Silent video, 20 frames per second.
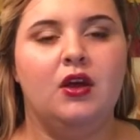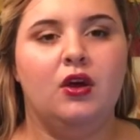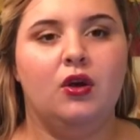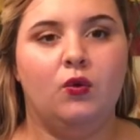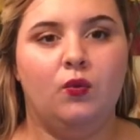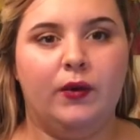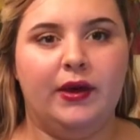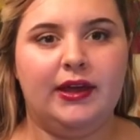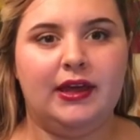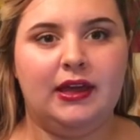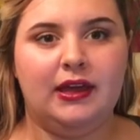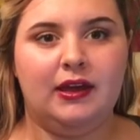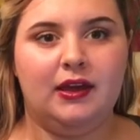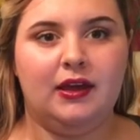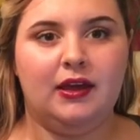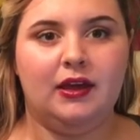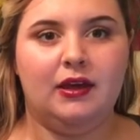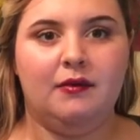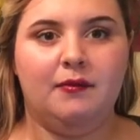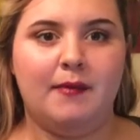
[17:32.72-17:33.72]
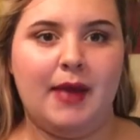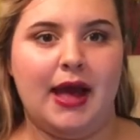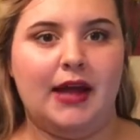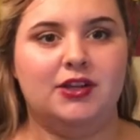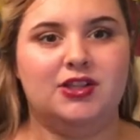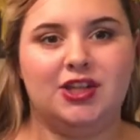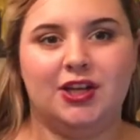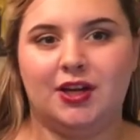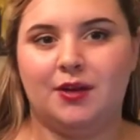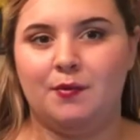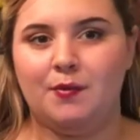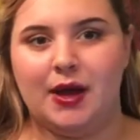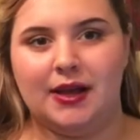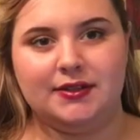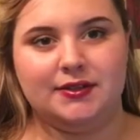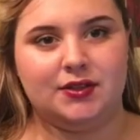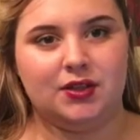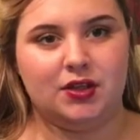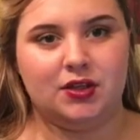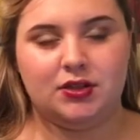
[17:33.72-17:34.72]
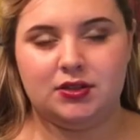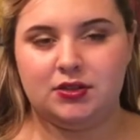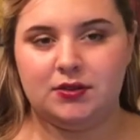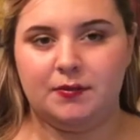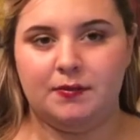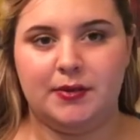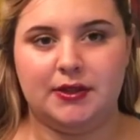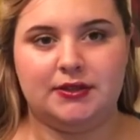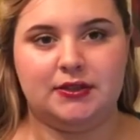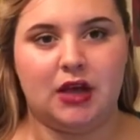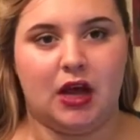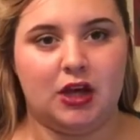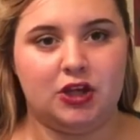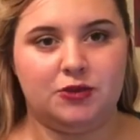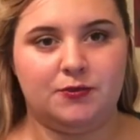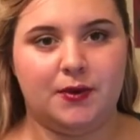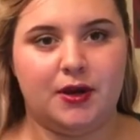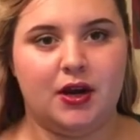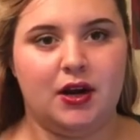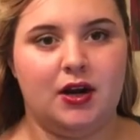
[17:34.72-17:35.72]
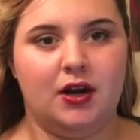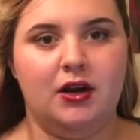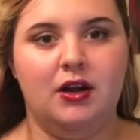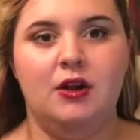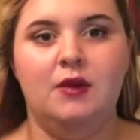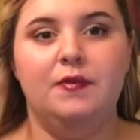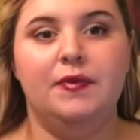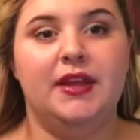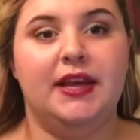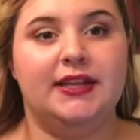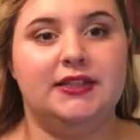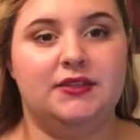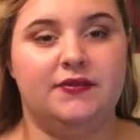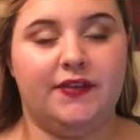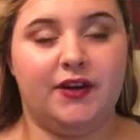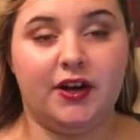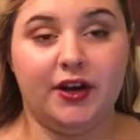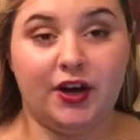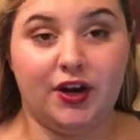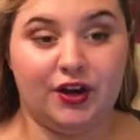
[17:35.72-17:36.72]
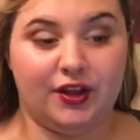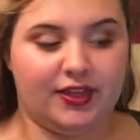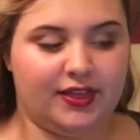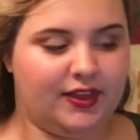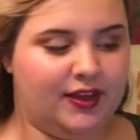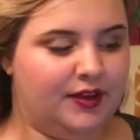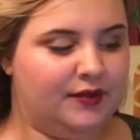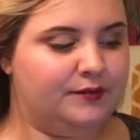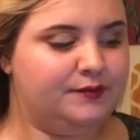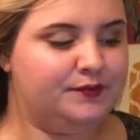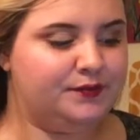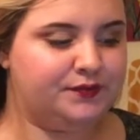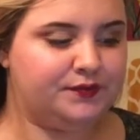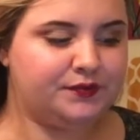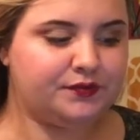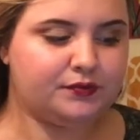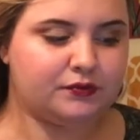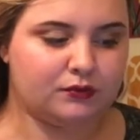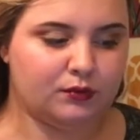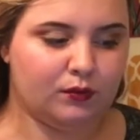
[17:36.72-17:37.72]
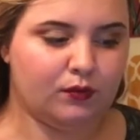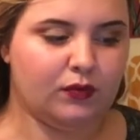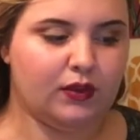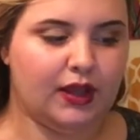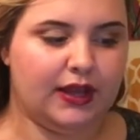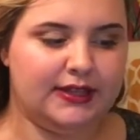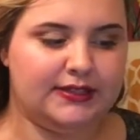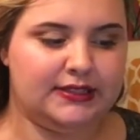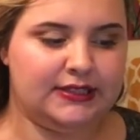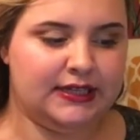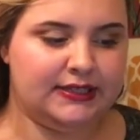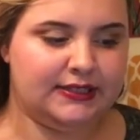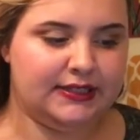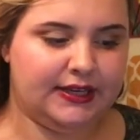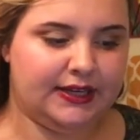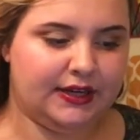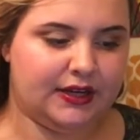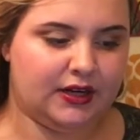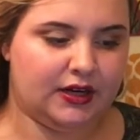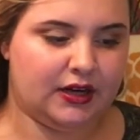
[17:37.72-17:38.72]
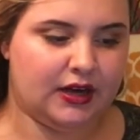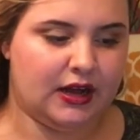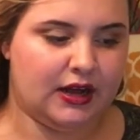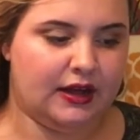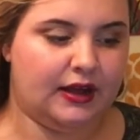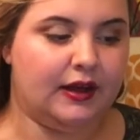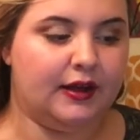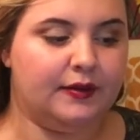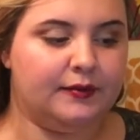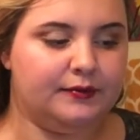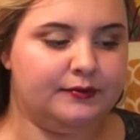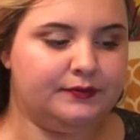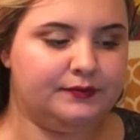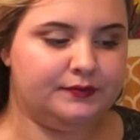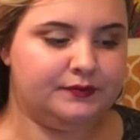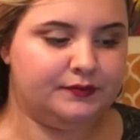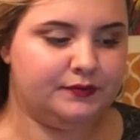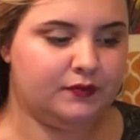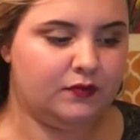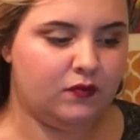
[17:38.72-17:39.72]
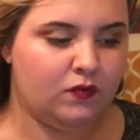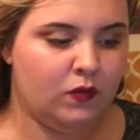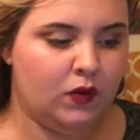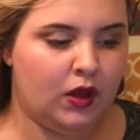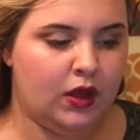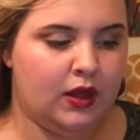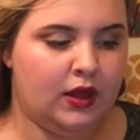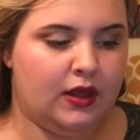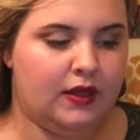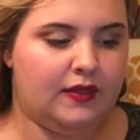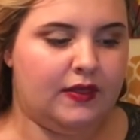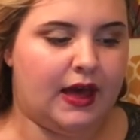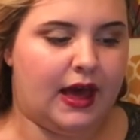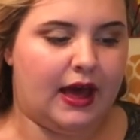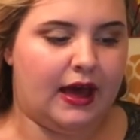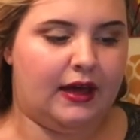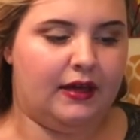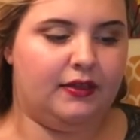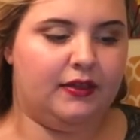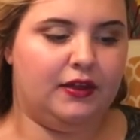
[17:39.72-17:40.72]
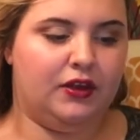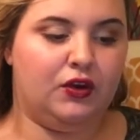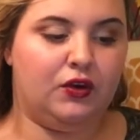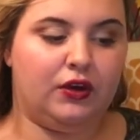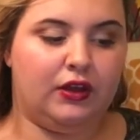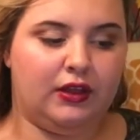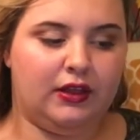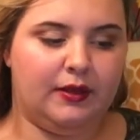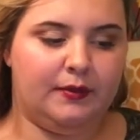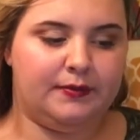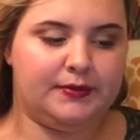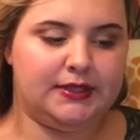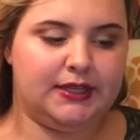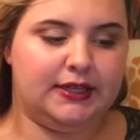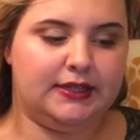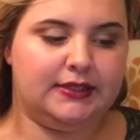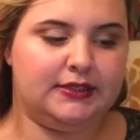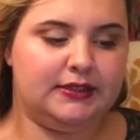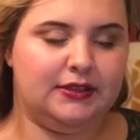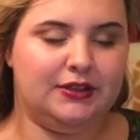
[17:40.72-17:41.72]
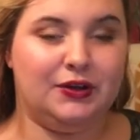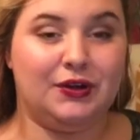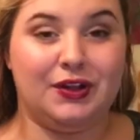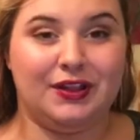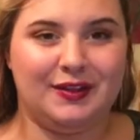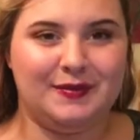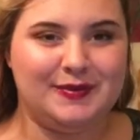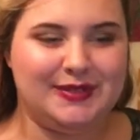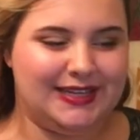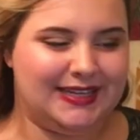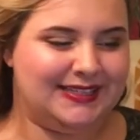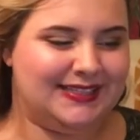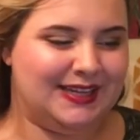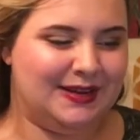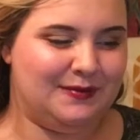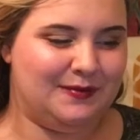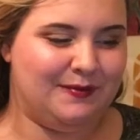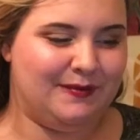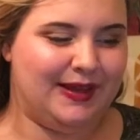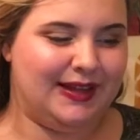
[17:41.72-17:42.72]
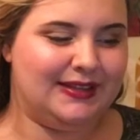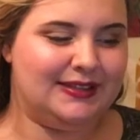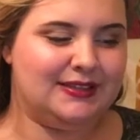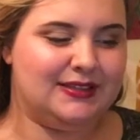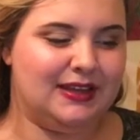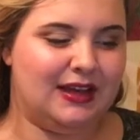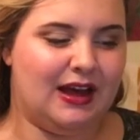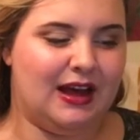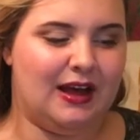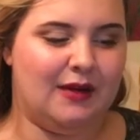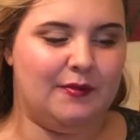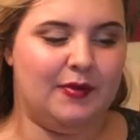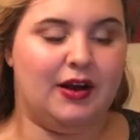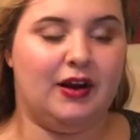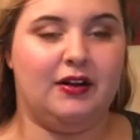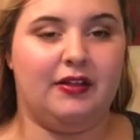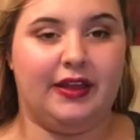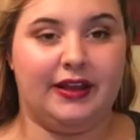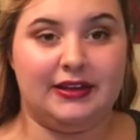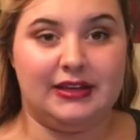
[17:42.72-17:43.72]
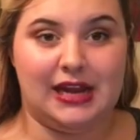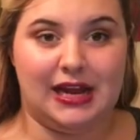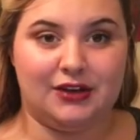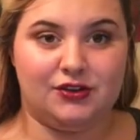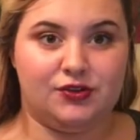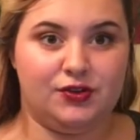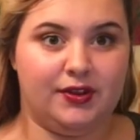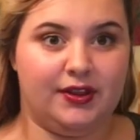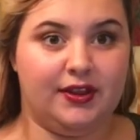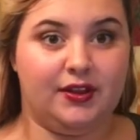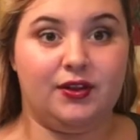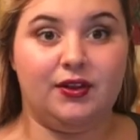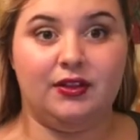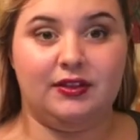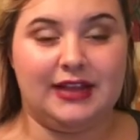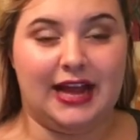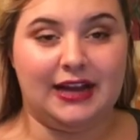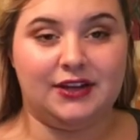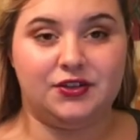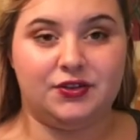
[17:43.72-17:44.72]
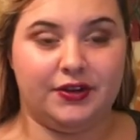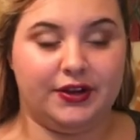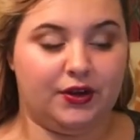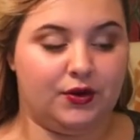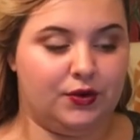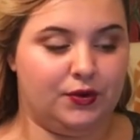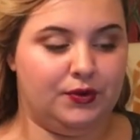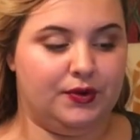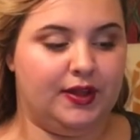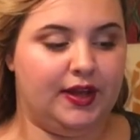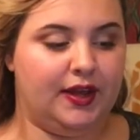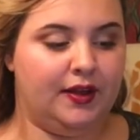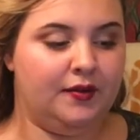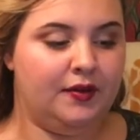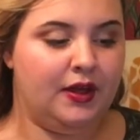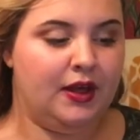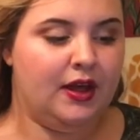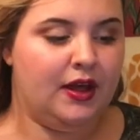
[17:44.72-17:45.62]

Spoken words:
Wiki Magic Muscles massage bar. It's very earthy. It says here that the eucalyptus and mint are like naturally cooling.